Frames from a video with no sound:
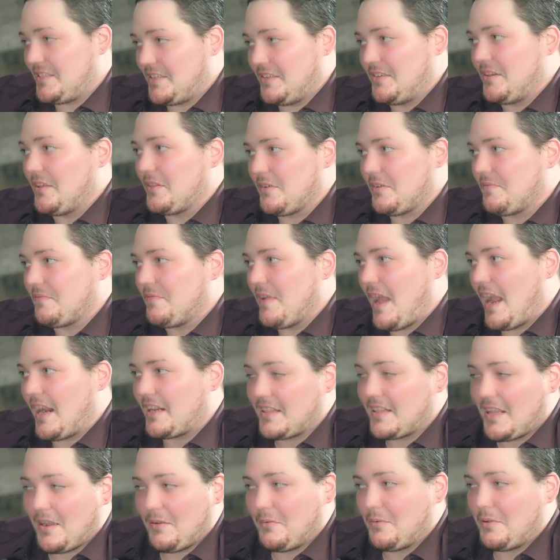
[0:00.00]
another fact
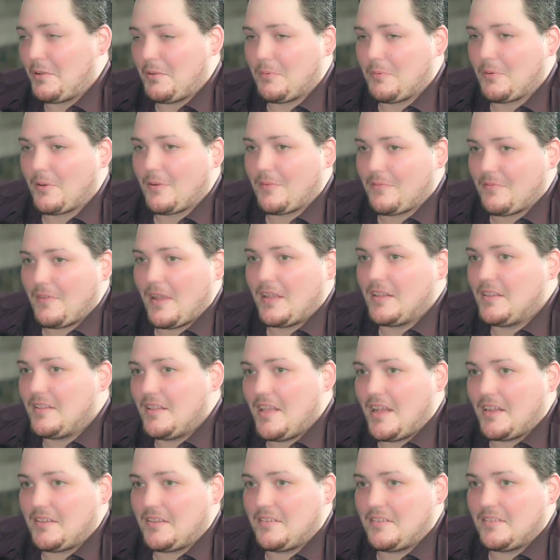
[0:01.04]
that we were fed
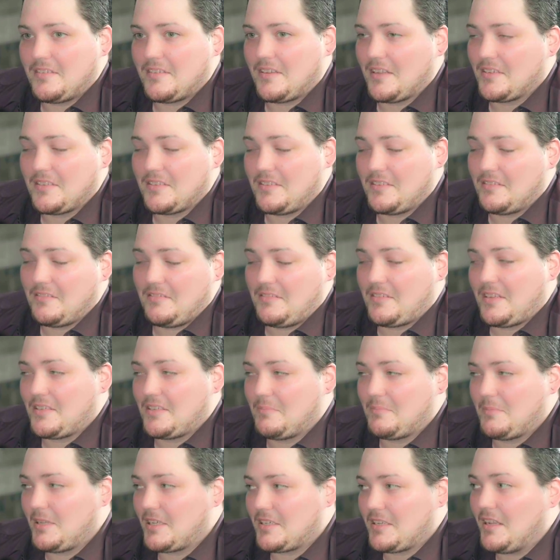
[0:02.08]
that doesn't
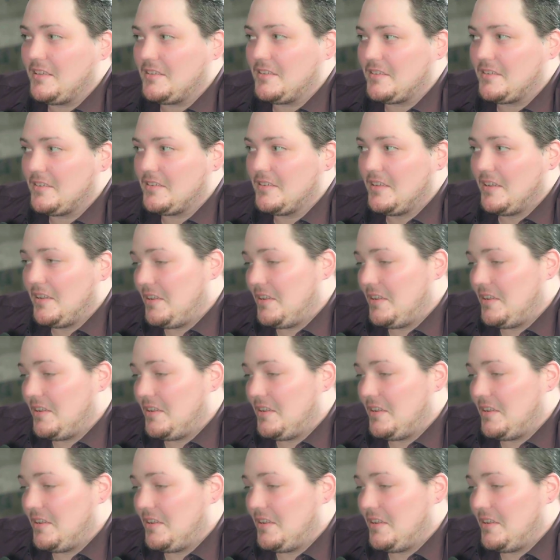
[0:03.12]
make sense.